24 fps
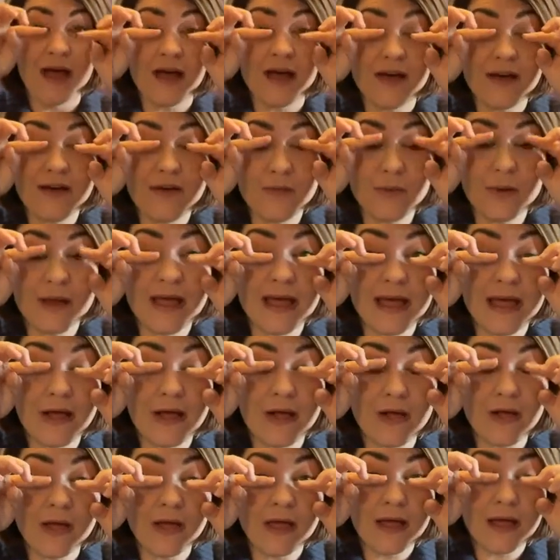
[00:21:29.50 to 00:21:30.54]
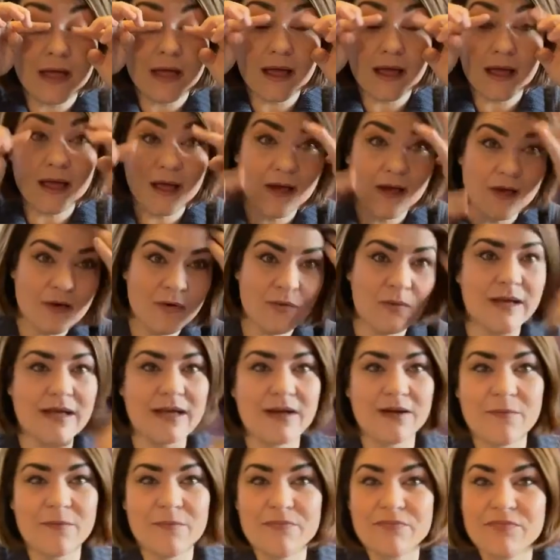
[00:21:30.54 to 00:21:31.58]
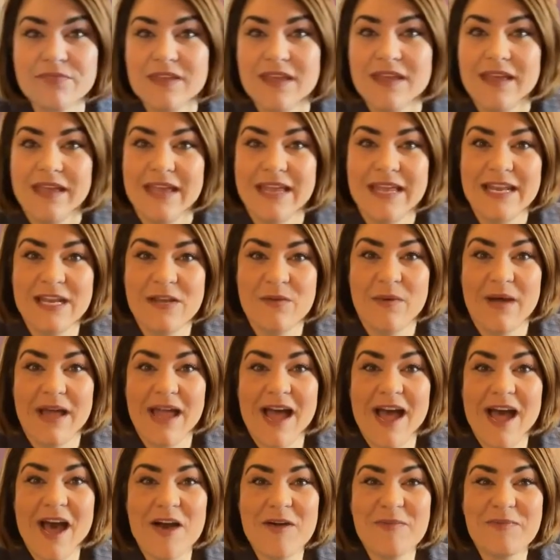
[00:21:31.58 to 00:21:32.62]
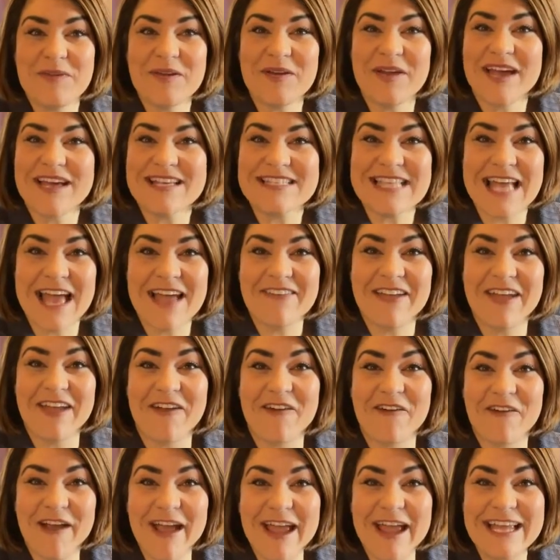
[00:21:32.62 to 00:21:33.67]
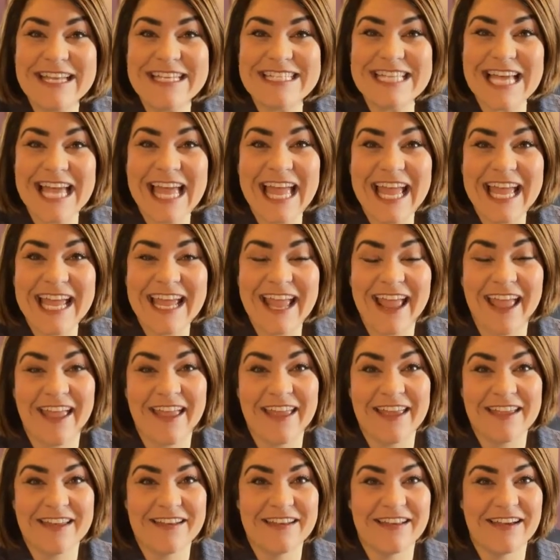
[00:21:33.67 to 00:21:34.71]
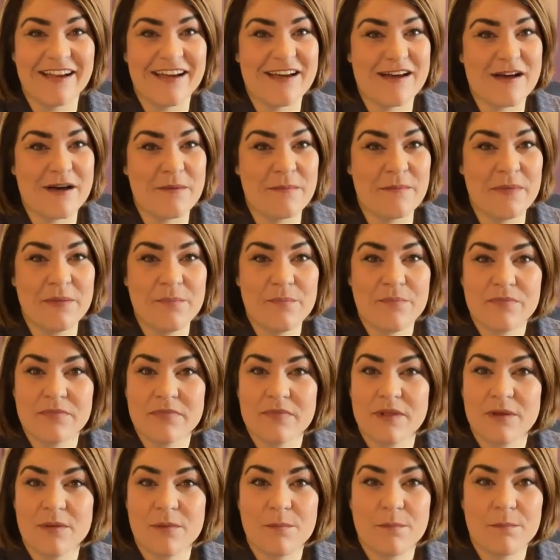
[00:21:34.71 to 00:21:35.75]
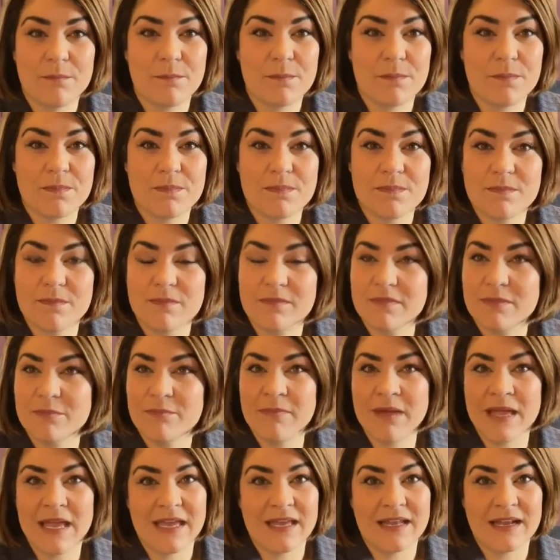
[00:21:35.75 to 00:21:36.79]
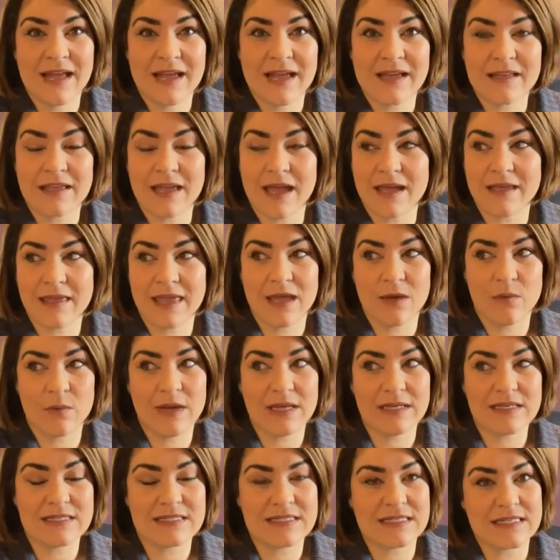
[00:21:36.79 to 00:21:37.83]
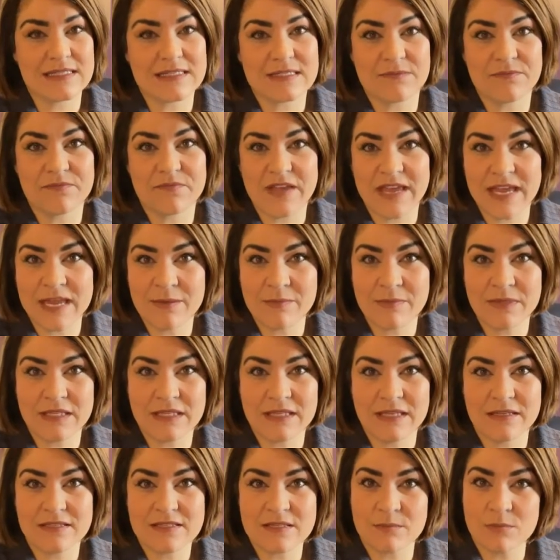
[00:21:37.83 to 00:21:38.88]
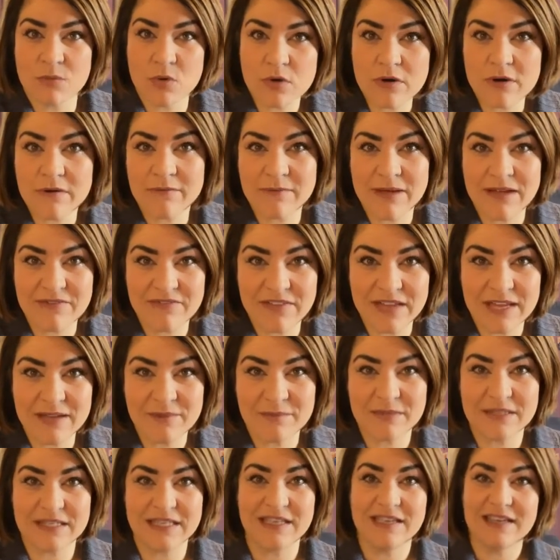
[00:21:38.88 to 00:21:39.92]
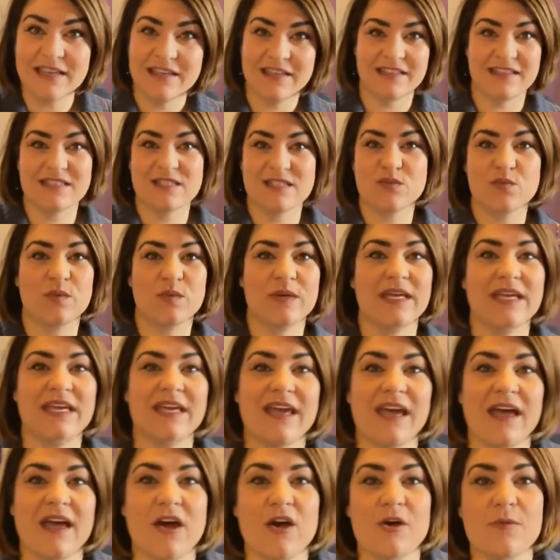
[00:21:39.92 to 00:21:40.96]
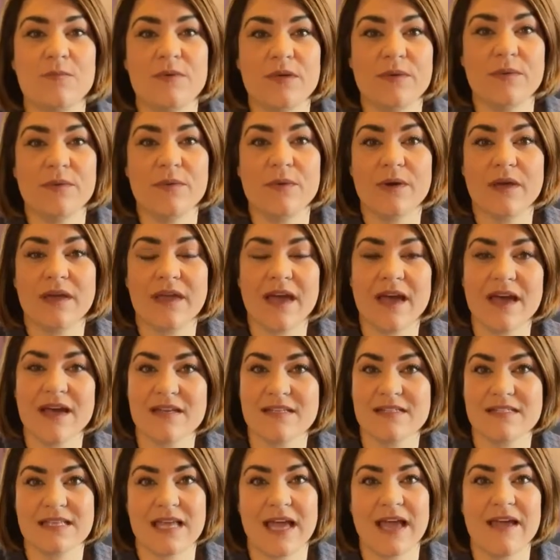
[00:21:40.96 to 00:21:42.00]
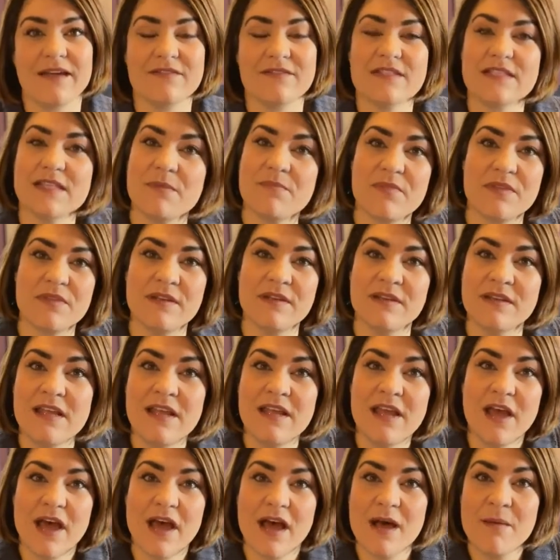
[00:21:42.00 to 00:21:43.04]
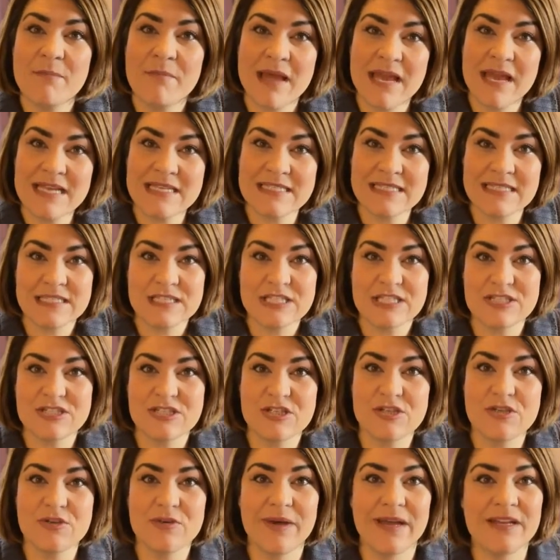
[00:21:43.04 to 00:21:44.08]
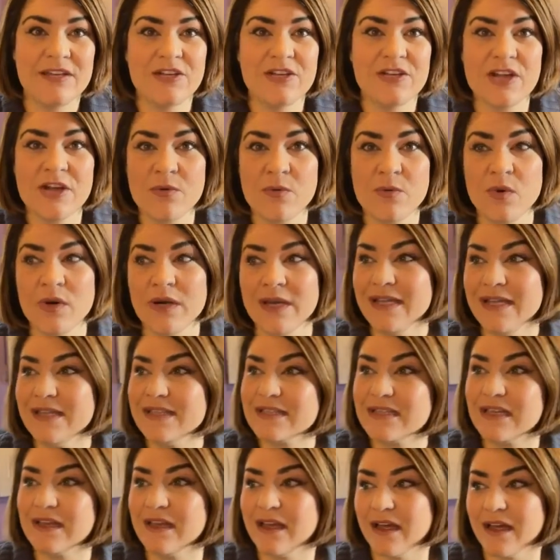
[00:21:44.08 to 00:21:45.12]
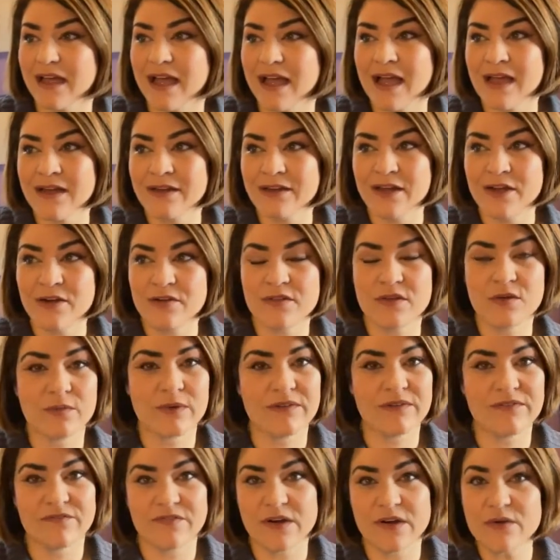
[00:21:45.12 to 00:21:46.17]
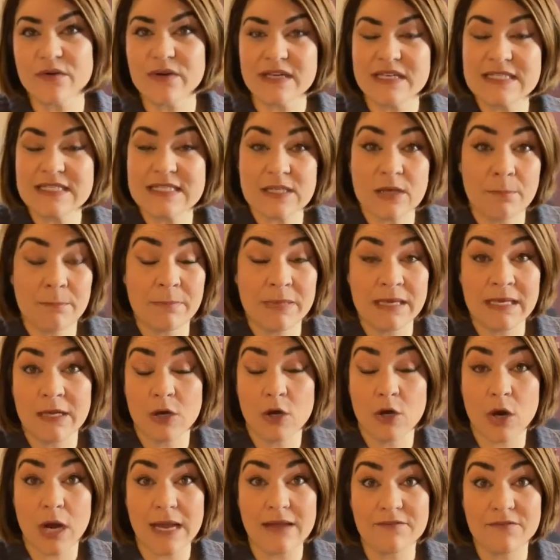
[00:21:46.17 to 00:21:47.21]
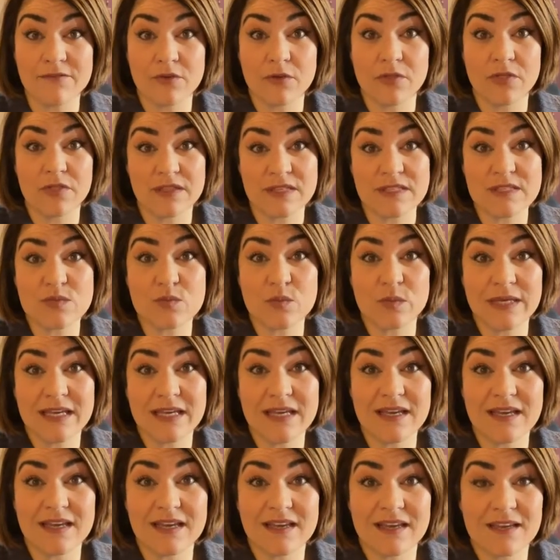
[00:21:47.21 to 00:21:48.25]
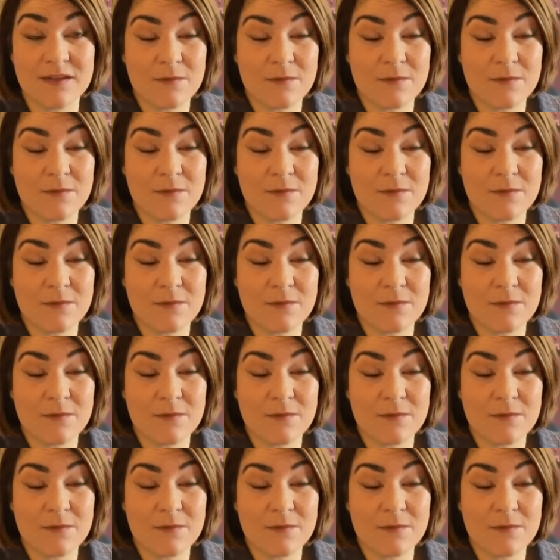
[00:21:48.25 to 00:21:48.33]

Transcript: oh well, oh well. Anyway, I hope you guys have a great day and um, man, I, I can't wait to see some family, some more of my family this week. I hope you guys have something amazing to do. And you know what? I know that we focus on being grateful this week,